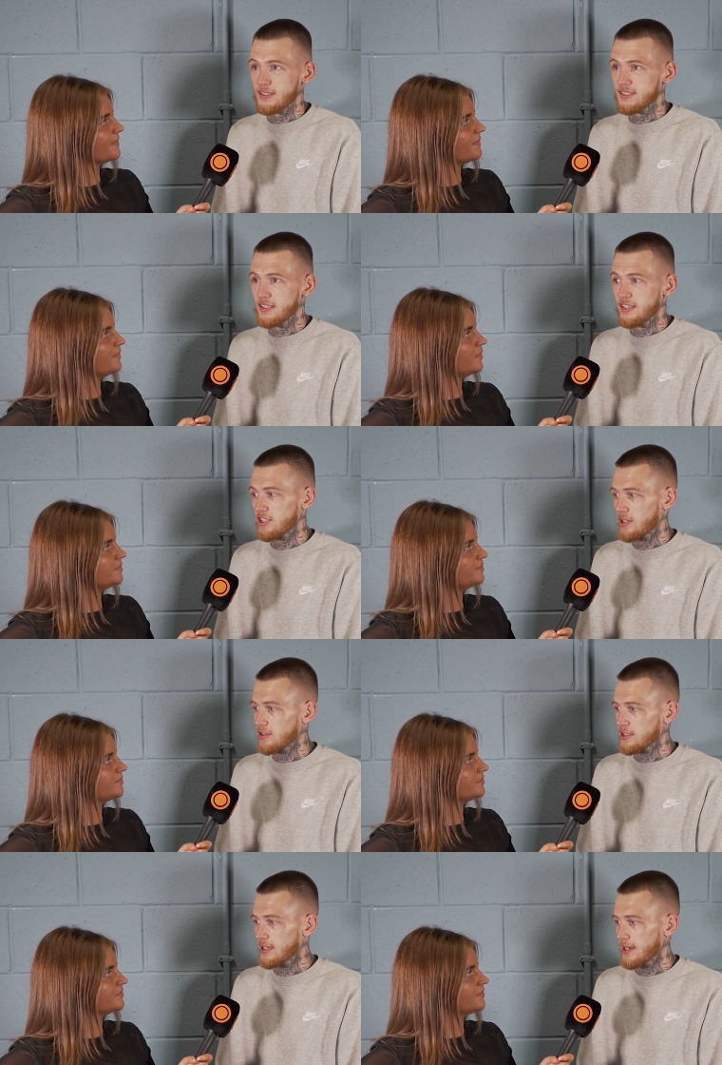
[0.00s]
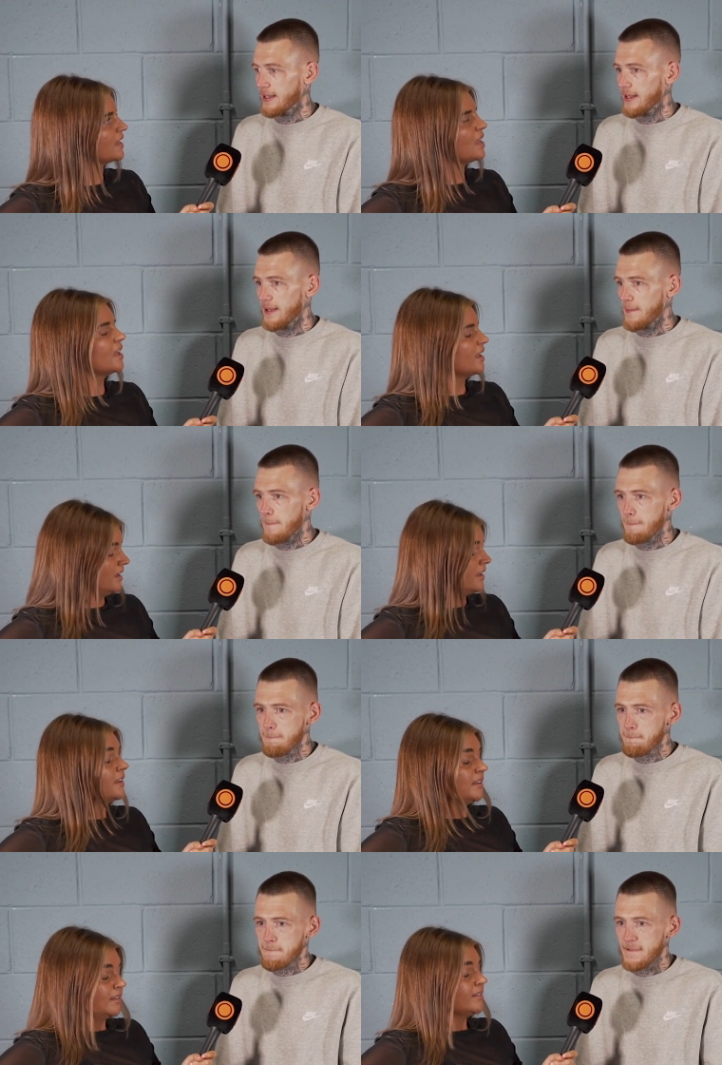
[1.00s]
Speaker 1: on serious shows, and
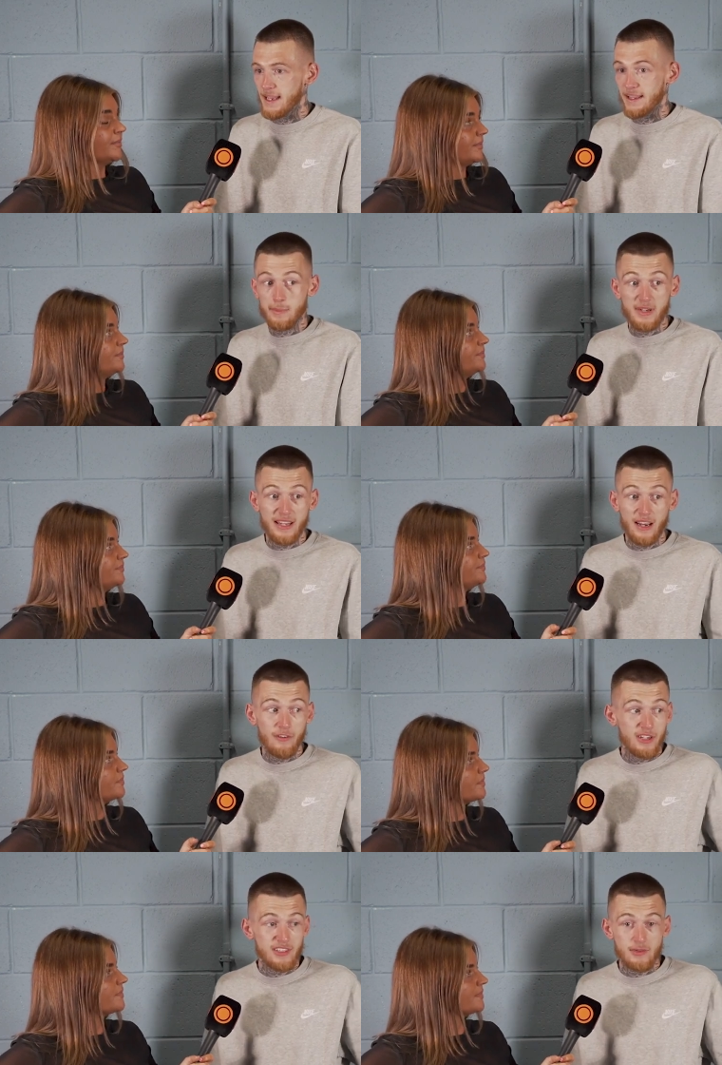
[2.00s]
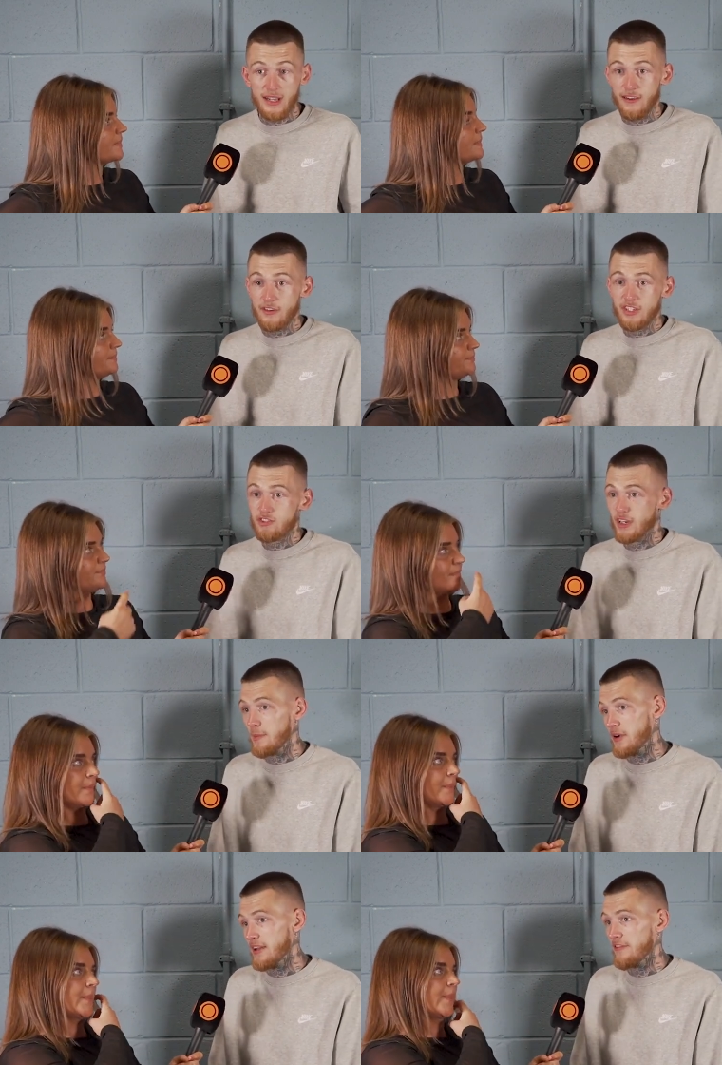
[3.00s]
yeah, to be televised as well, free
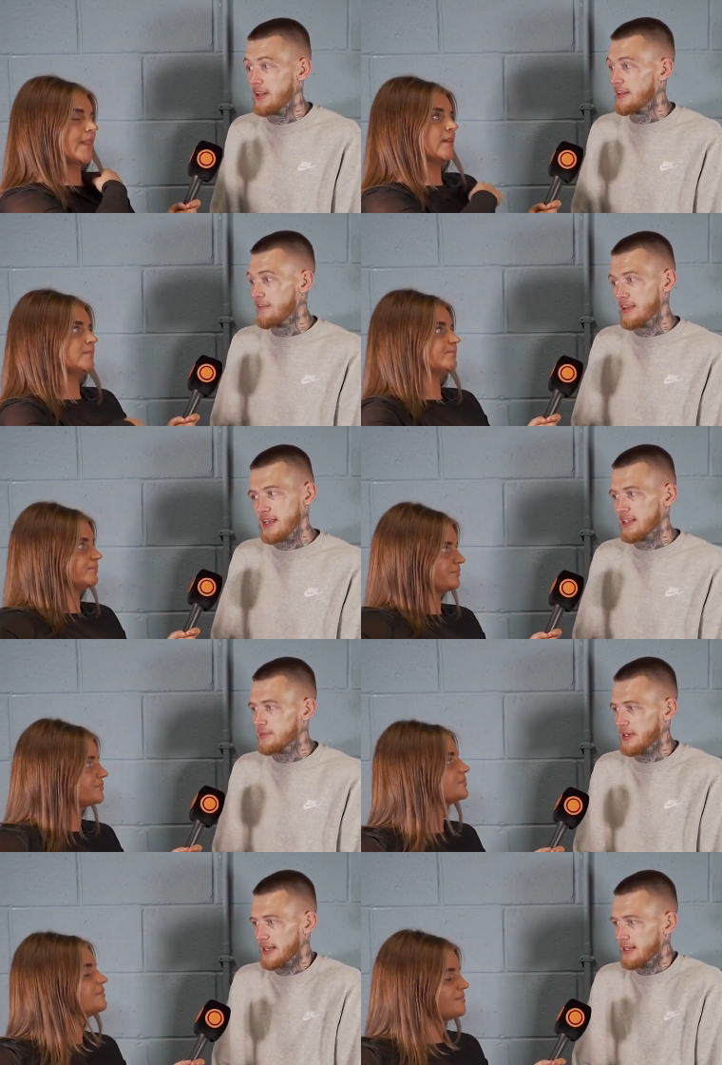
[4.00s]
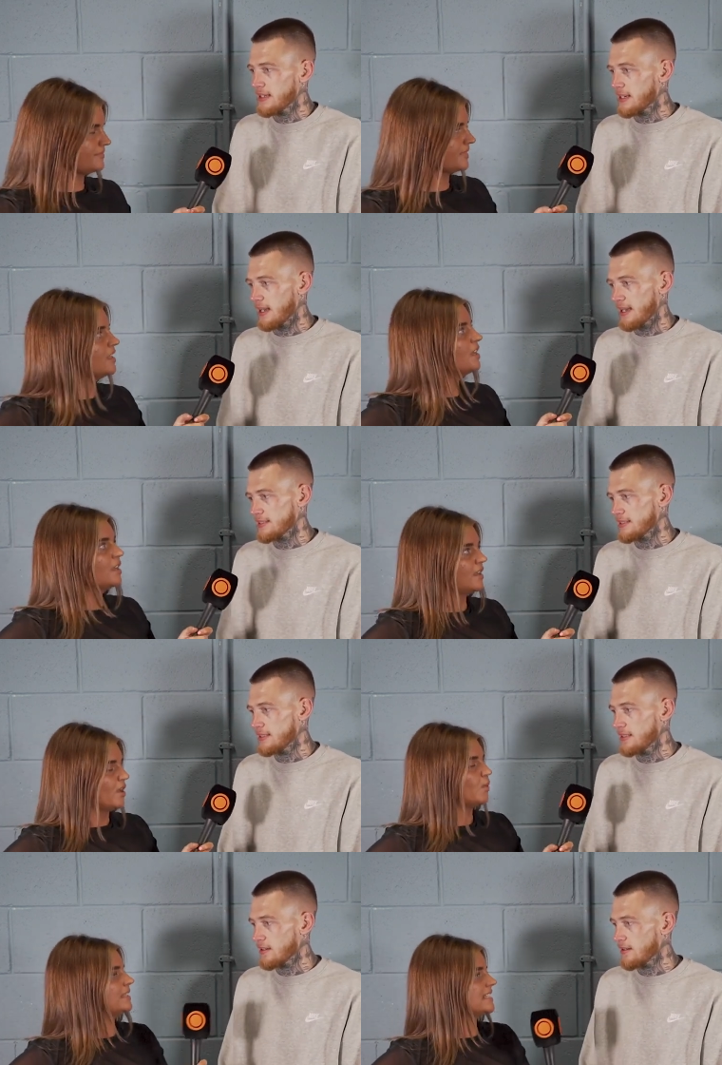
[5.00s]
stream, IFL TV, ESPN, class.
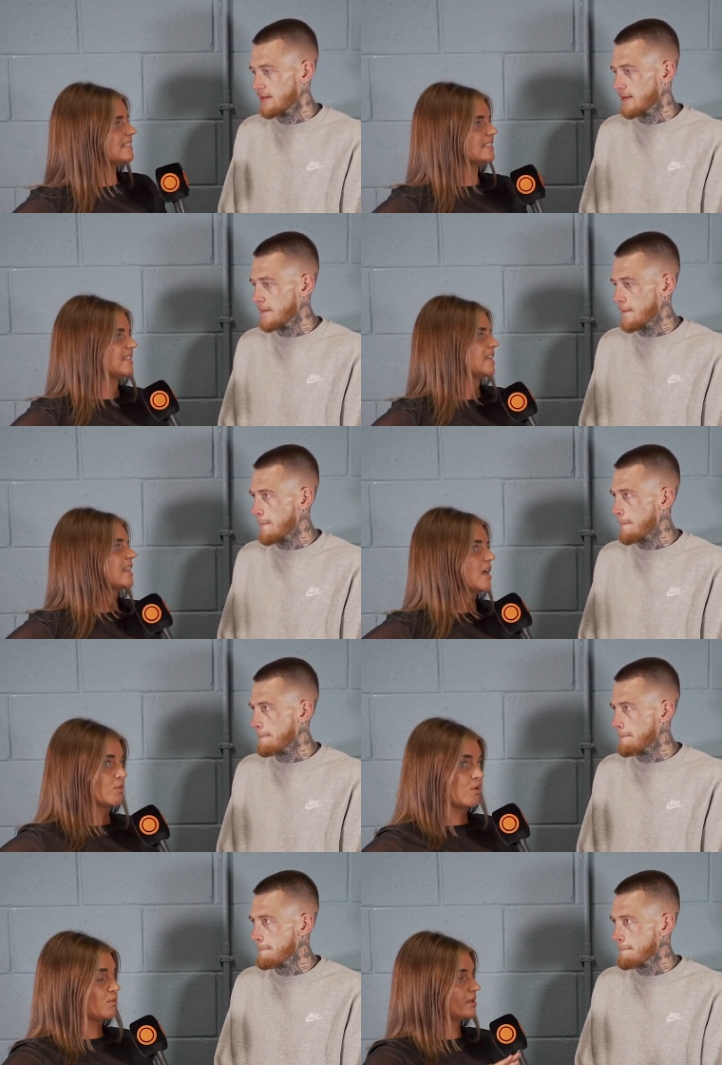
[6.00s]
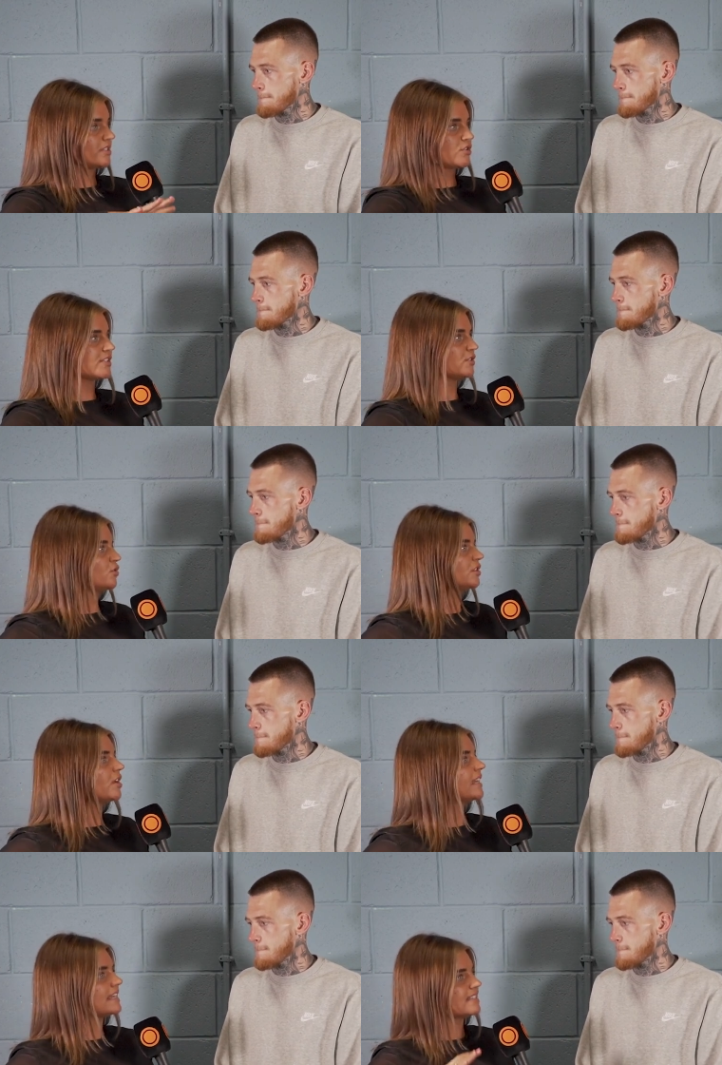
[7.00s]
Speaker 2: Well, this is the thing that we're discussing all
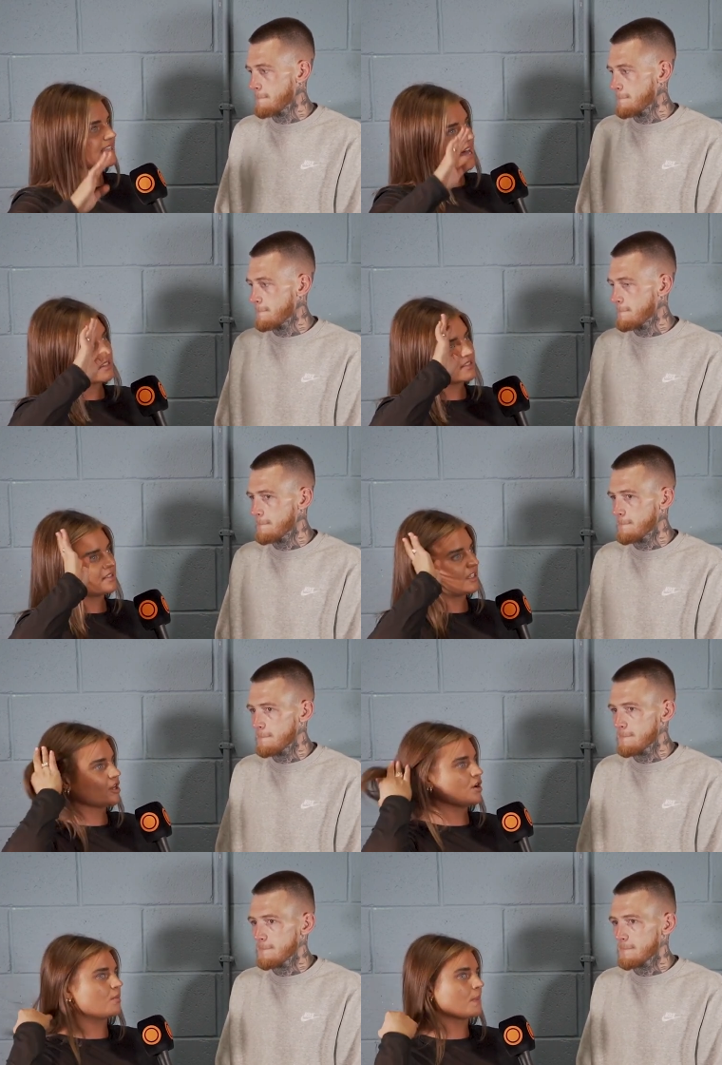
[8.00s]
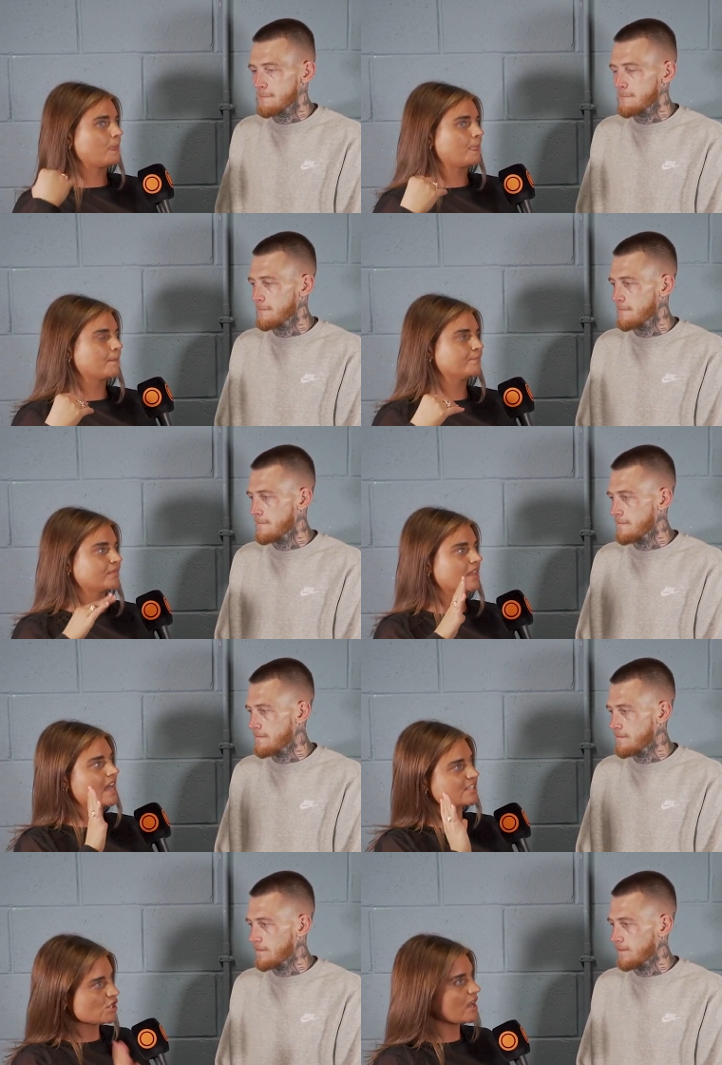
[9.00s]
night is that, you know,
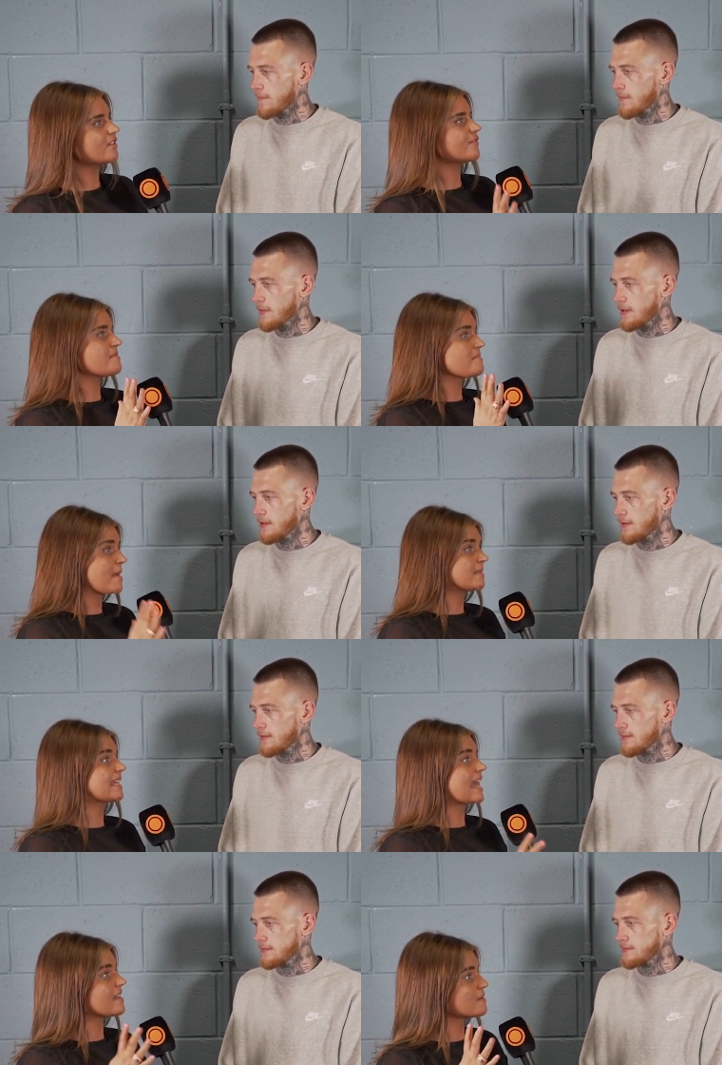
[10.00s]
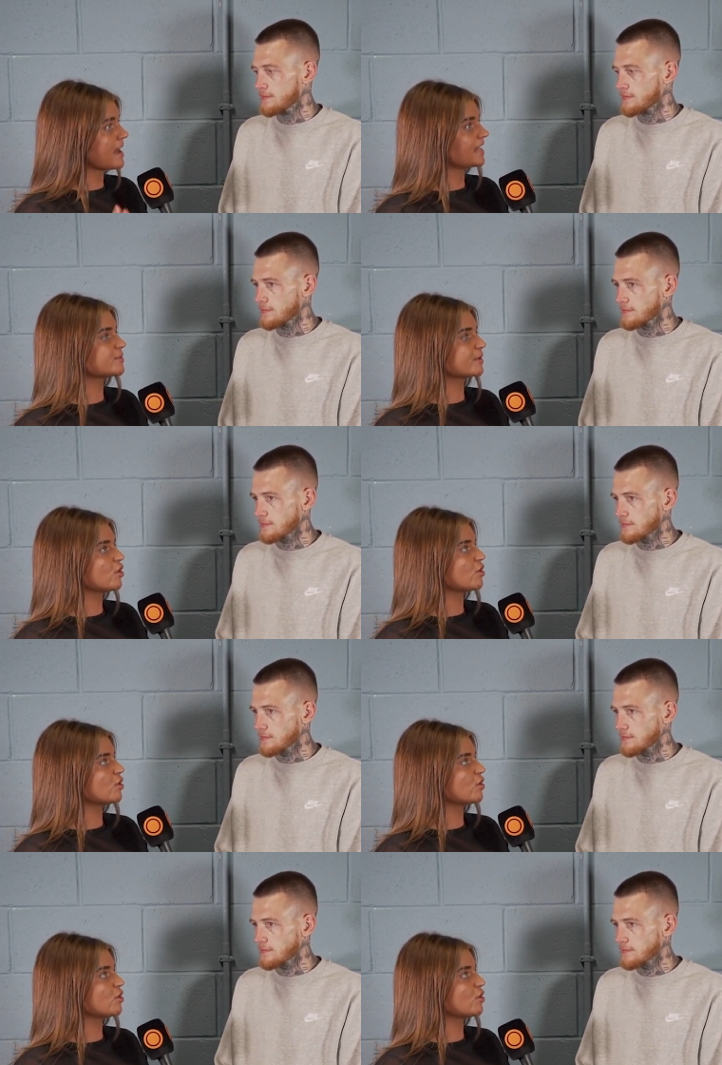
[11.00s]
aside from MTK, the management